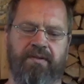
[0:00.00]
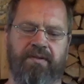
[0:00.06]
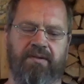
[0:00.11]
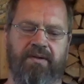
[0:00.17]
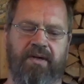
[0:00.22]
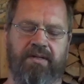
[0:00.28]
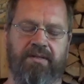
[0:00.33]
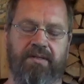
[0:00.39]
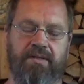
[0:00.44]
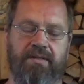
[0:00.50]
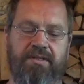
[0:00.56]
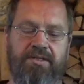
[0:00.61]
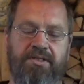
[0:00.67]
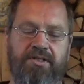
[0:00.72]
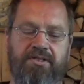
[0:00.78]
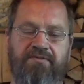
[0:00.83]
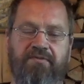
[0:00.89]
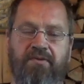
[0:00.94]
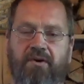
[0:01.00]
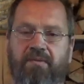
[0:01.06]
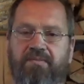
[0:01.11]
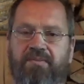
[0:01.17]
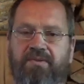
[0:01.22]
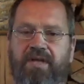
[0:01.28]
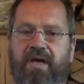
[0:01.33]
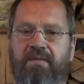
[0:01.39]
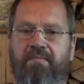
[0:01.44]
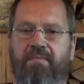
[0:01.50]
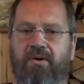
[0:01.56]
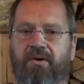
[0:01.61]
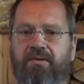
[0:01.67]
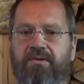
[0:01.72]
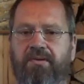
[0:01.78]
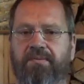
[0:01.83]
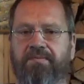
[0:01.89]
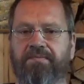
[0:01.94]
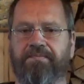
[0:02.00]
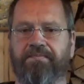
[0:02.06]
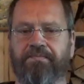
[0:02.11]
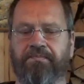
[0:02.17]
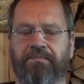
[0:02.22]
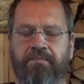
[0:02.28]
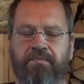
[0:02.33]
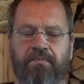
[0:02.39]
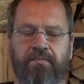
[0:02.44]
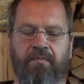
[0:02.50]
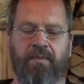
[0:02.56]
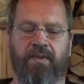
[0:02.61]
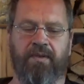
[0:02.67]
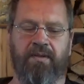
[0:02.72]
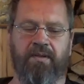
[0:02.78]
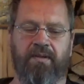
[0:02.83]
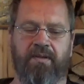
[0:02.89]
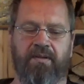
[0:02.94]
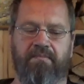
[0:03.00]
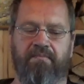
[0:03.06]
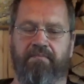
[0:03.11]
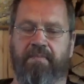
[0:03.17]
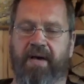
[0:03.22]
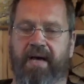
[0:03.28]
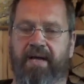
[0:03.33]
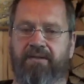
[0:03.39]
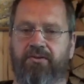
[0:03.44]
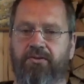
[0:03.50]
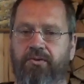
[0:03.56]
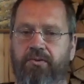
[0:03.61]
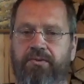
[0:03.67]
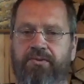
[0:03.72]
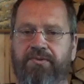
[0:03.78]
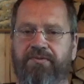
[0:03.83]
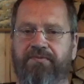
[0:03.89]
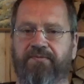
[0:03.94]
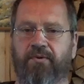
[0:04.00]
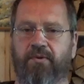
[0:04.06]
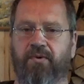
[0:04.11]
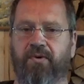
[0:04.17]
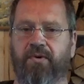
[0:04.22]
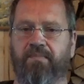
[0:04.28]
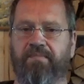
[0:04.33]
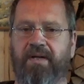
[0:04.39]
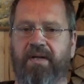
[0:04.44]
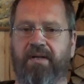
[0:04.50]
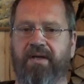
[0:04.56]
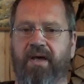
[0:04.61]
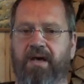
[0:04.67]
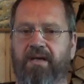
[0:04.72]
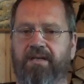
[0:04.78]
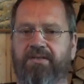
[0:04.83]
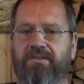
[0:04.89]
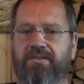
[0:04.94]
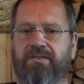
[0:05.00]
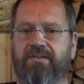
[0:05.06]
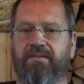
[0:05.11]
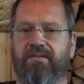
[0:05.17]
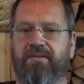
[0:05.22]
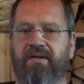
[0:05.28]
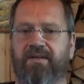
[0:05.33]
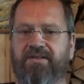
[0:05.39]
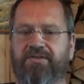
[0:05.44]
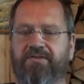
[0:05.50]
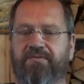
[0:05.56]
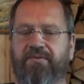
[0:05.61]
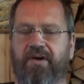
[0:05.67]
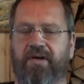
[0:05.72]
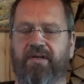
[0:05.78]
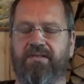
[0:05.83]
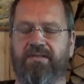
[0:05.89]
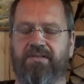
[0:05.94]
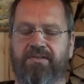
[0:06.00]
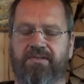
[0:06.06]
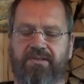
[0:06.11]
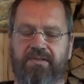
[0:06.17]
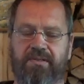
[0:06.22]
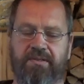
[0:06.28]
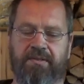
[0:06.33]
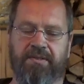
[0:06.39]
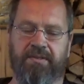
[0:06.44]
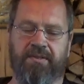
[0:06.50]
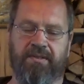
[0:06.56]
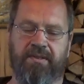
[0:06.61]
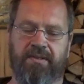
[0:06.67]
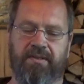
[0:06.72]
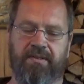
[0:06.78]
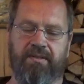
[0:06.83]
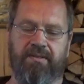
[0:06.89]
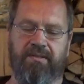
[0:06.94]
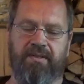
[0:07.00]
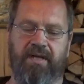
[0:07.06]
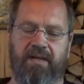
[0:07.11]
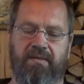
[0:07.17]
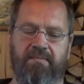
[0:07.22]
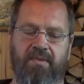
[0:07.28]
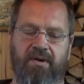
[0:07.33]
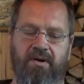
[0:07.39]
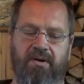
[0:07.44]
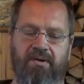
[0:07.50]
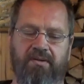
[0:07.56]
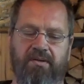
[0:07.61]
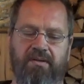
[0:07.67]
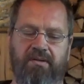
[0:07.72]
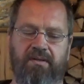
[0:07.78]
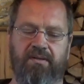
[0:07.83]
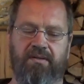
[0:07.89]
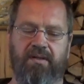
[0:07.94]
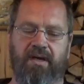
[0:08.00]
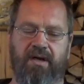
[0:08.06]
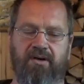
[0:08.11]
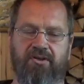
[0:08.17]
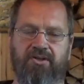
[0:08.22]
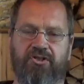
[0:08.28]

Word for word: Right, this is from Denmark bad news for Bill Gates and his friends. Denmark, they are